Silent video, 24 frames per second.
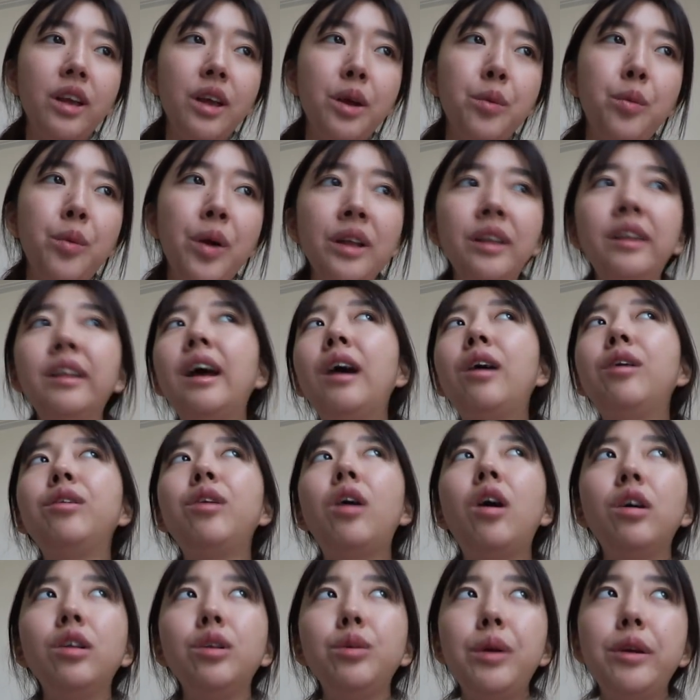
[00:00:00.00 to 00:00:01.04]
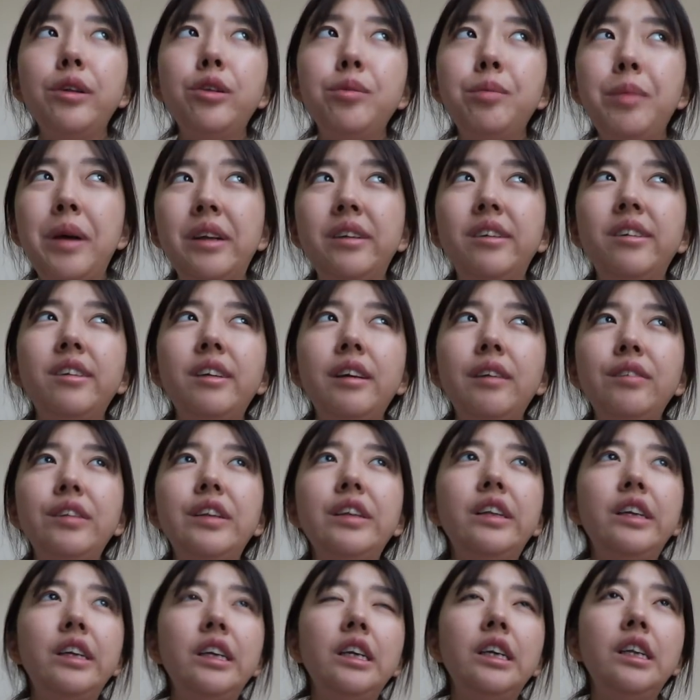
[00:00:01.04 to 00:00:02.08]
It went down all the way to
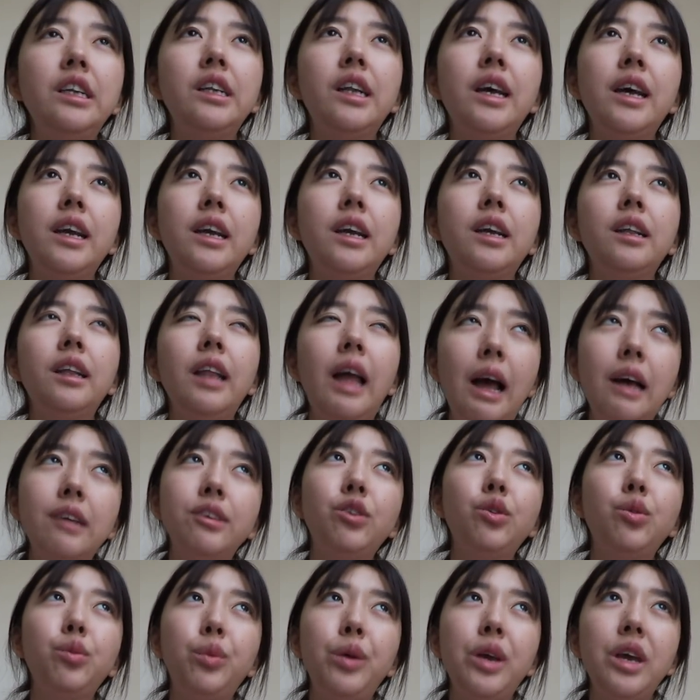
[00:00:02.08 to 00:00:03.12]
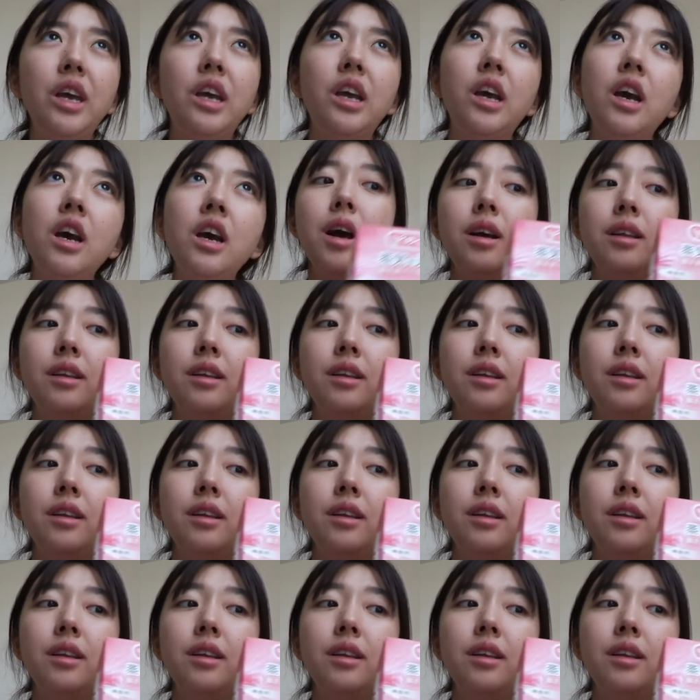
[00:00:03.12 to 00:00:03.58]
-17 like last week.